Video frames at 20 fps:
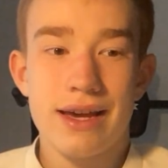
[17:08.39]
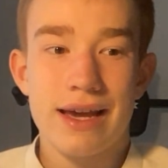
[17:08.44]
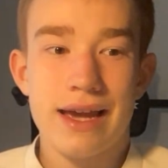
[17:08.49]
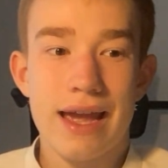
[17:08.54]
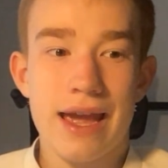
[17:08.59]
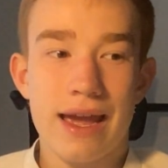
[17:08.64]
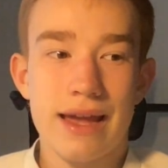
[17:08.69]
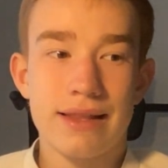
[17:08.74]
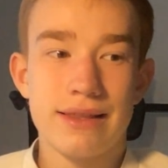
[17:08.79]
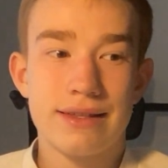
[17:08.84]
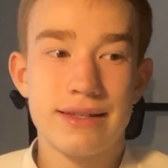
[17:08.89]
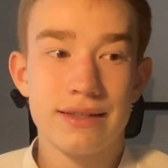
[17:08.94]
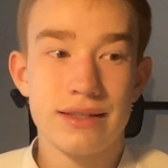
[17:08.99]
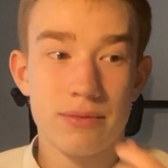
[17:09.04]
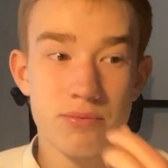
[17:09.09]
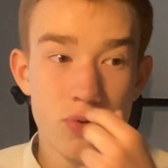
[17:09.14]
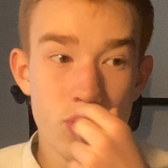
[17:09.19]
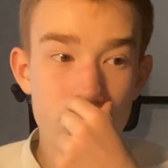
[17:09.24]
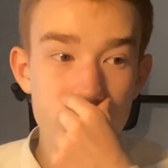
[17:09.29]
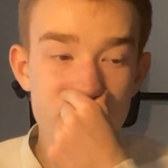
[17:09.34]
And the
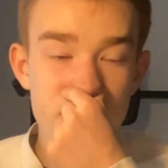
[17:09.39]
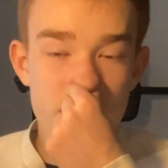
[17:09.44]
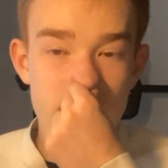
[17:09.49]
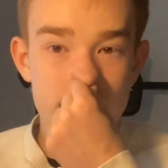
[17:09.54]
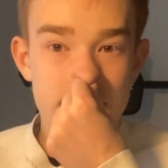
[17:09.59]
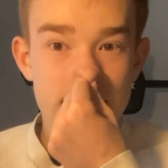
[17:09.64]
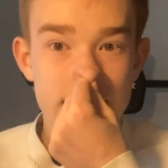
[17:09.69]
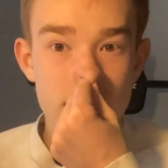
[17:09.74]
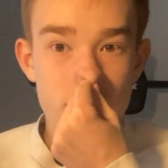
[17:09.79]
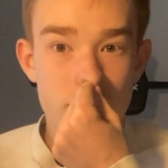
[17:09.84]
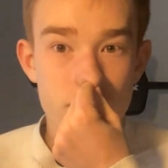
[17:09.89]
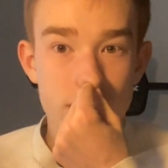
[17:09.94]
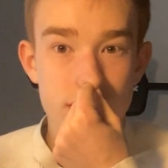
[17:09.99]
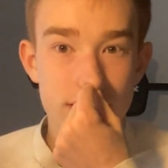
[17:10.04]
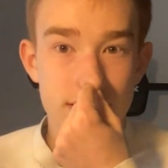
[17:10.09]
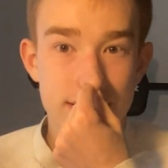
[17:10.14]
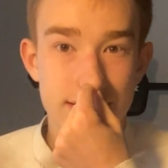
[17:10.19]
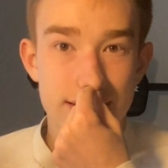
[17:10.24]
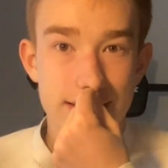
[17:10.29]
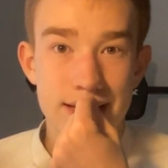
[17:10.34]
problem right here
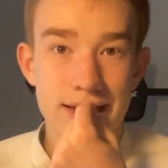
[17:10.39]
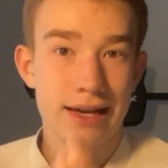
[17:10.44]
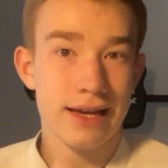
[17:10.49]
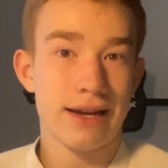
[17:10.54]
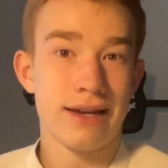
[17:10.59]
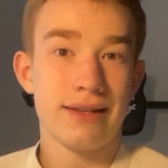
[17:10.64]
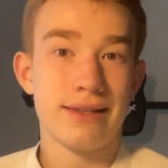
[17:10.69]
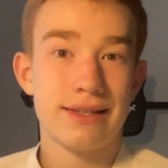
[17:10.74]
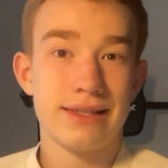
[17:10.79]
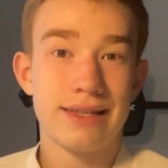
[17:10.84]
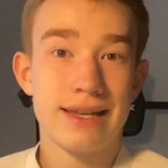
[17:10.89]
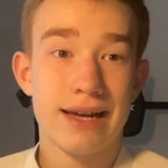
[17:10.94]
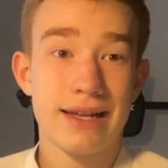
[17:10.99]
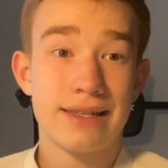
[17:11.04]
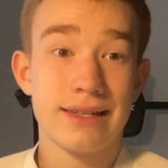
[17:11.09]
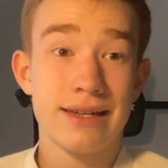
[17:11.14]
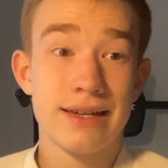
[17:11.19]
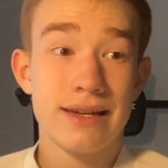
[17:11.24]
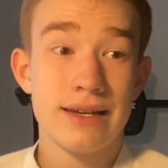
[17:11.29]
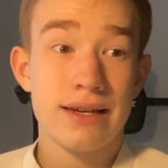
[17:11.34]
is
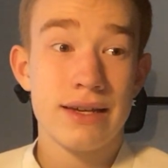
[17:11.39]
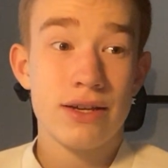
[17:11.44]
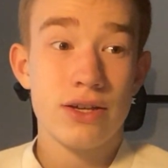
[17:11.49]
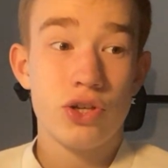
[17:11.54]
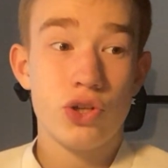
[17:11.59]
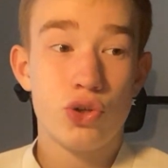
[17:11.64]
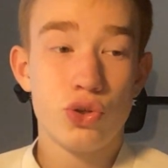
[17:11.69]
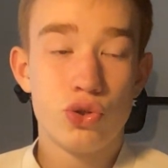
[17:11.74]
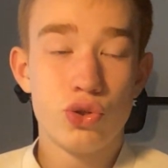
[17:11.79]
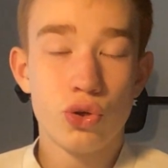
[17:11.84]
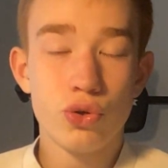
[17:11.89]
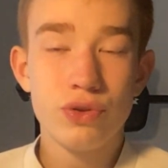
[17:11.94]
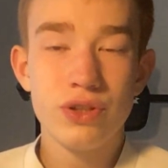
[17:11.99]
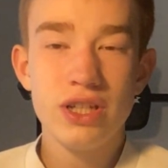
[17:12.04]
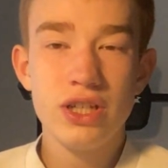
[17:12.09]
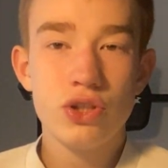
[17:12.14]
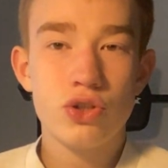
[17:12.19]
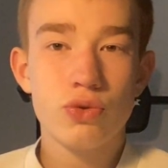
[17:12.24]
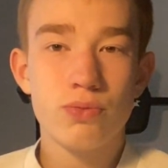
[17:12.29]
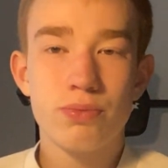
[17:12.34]
that you don't
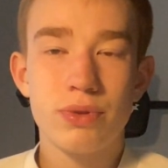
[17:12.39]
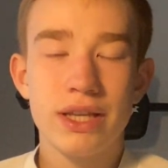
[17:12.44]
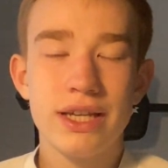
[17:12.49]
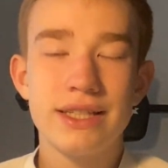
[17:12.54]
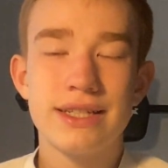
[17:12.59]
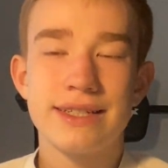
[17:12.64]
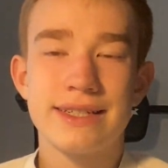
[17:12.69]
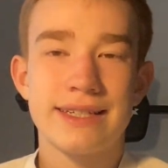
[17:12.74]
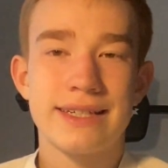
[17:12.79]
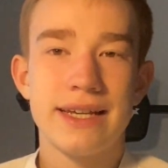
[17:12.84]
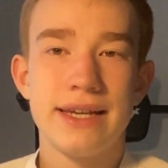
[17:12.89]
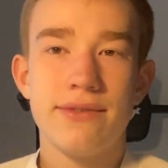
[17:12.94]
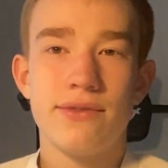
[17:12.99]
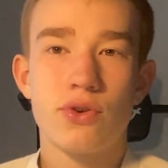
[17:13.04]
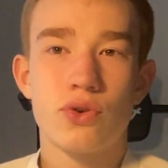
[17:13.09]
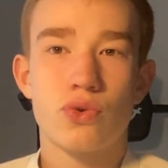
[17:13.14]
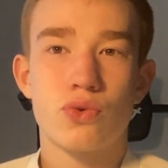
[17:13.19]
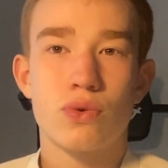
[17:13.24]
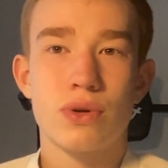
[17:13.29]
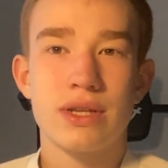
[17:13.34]
need to play the
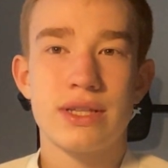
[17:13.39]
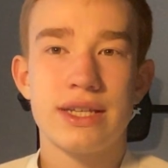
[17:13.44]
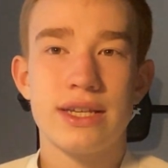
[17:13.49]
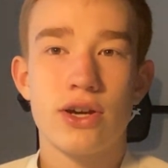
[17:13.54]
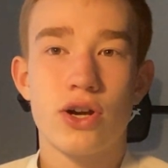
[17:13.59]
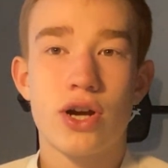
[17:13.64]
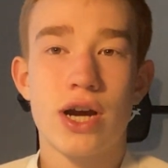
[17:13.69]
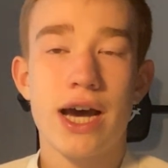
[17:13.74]
savior right here.